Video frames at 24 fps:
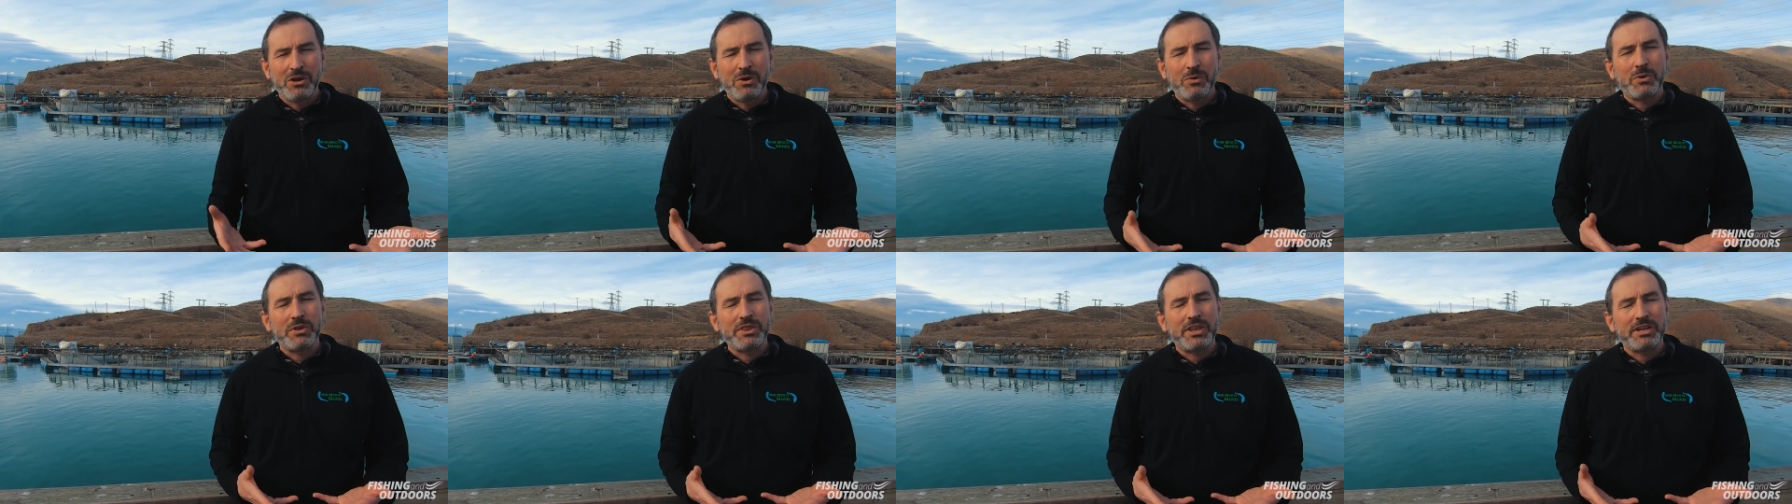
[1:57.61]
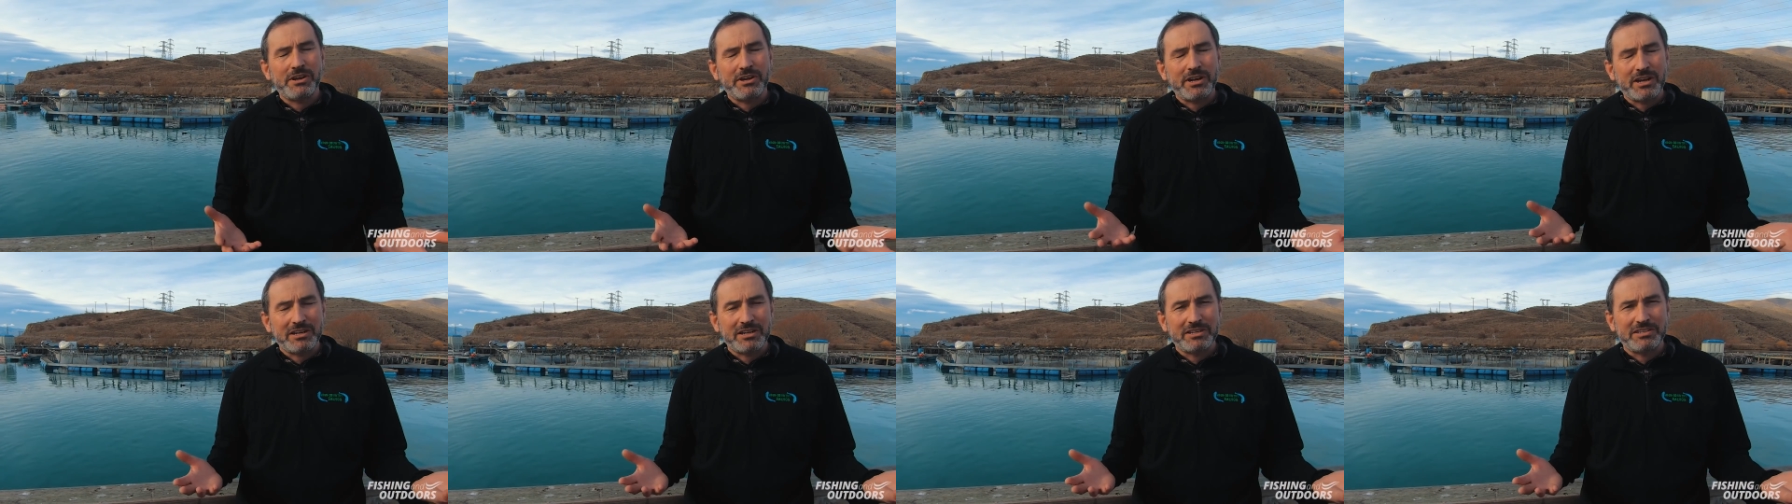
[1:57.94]
What they
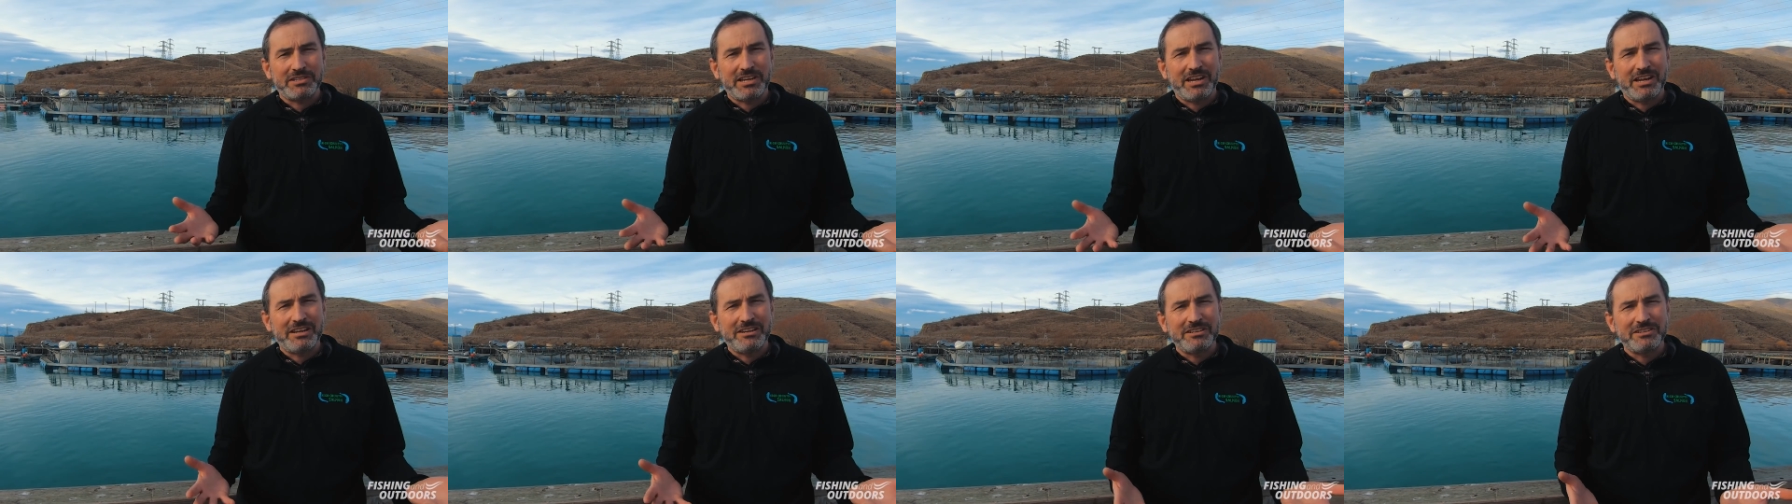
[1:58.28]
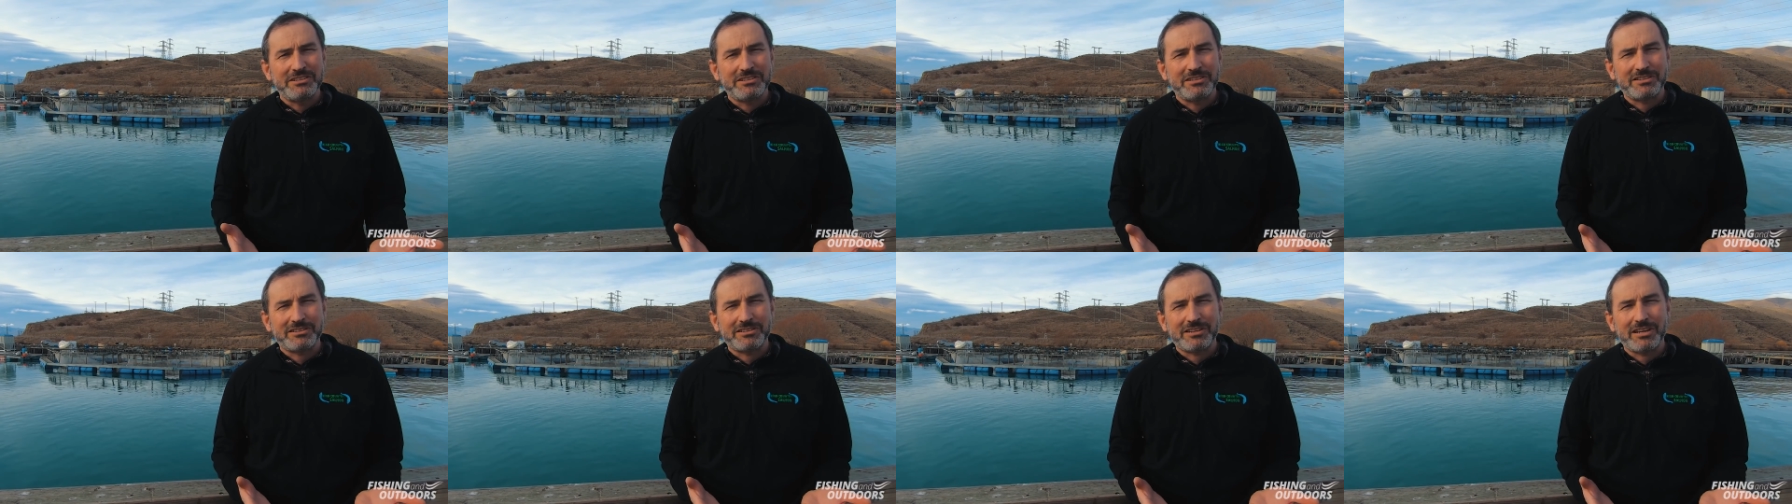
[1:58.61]
don't understand
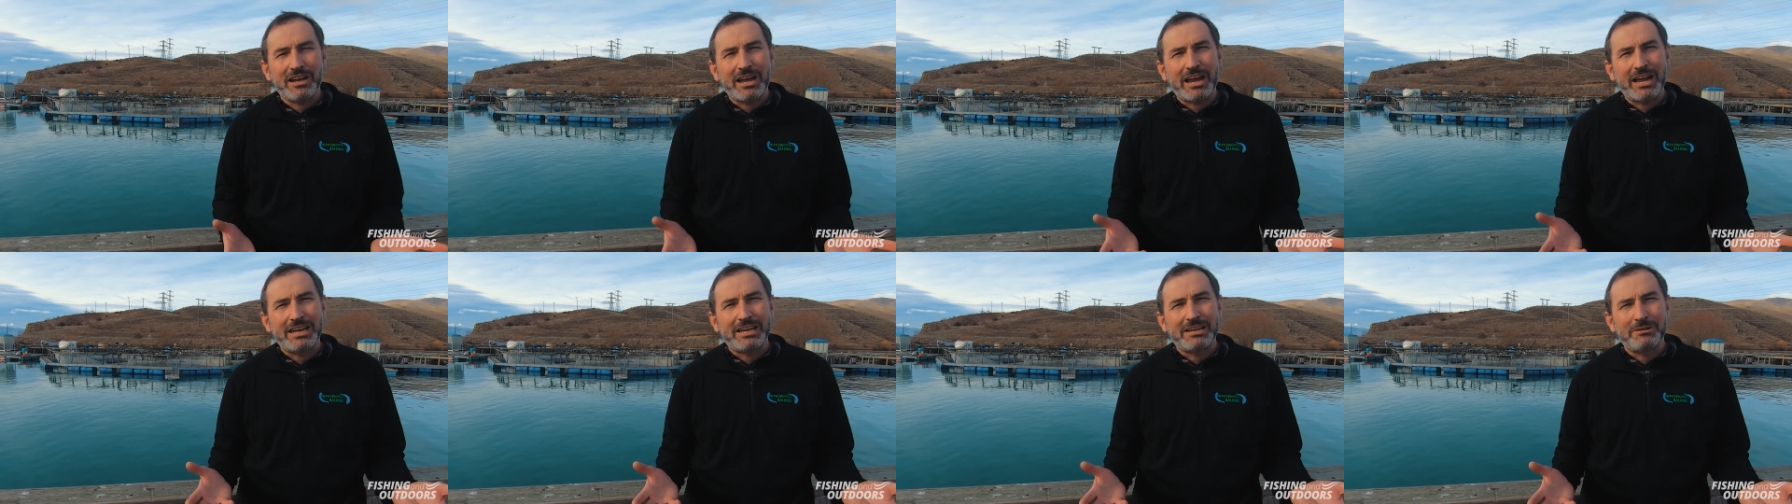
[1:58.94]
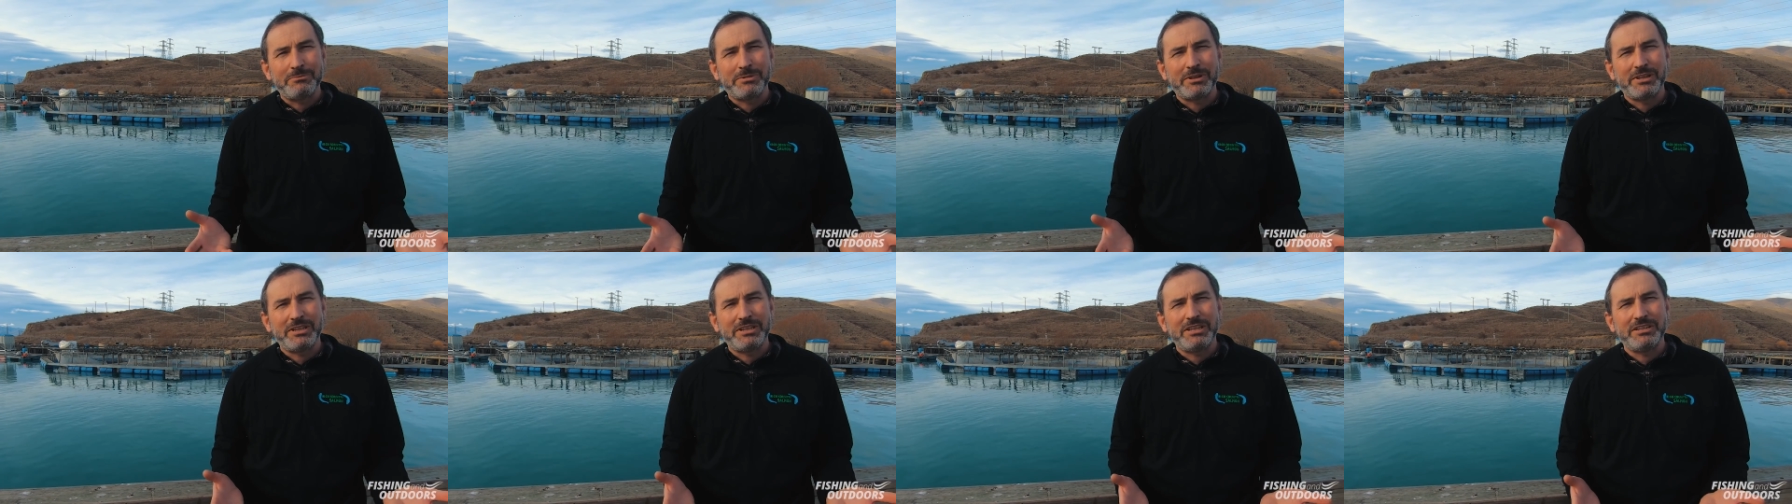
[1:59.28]
is a
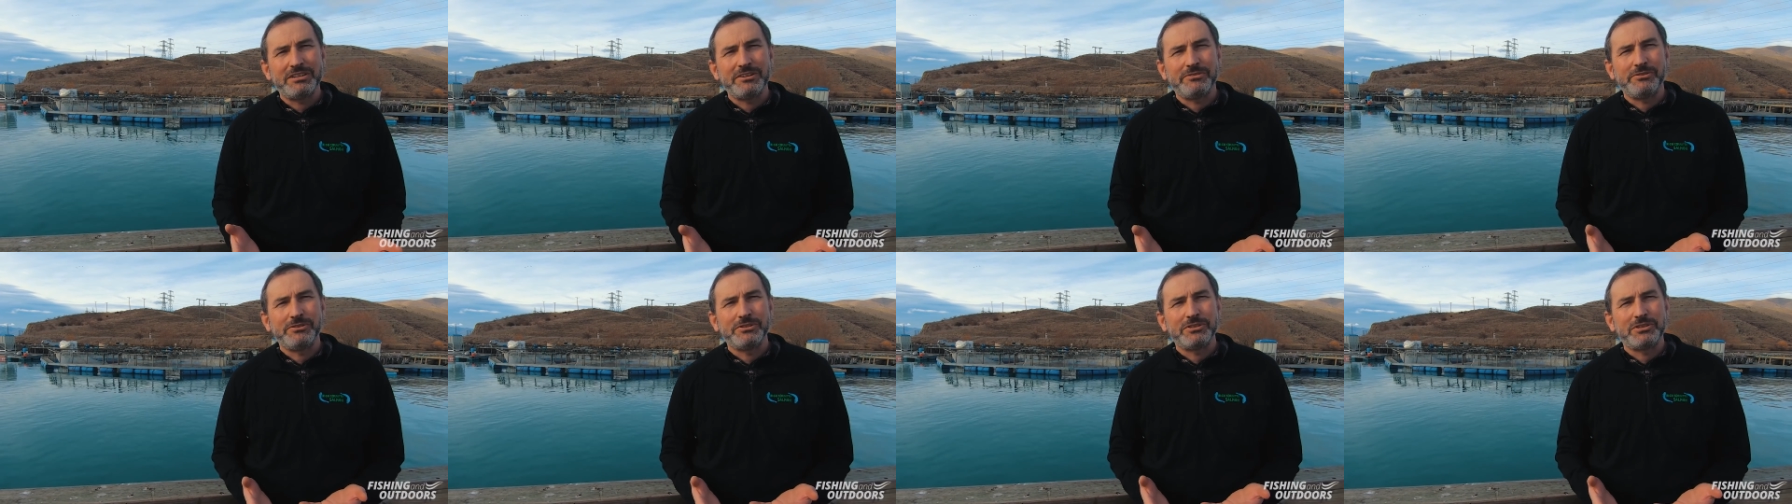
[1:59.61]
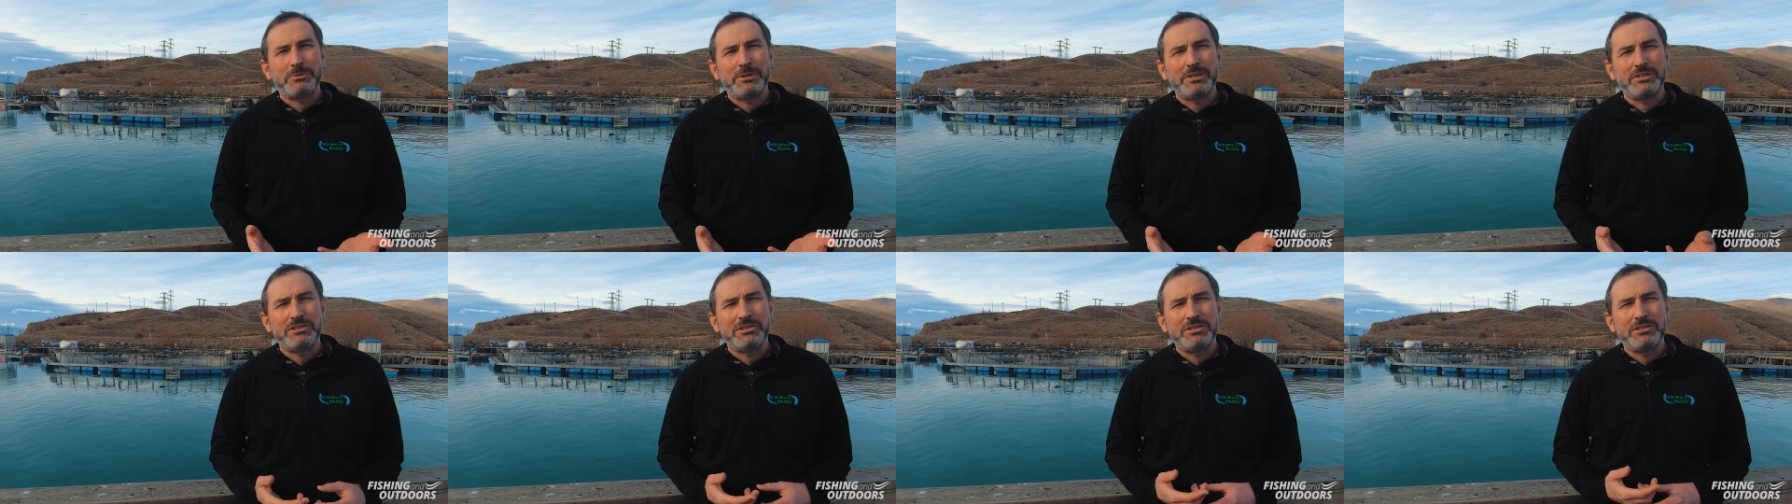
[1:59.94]
completely different
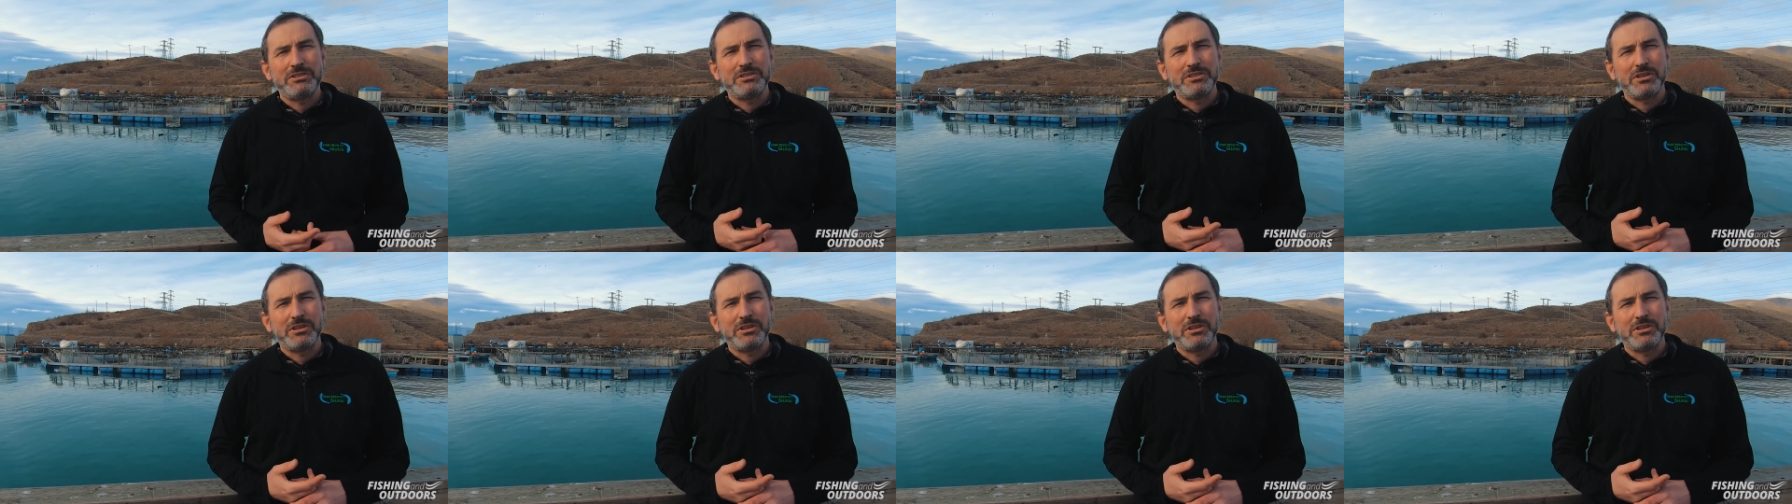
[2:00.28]
species.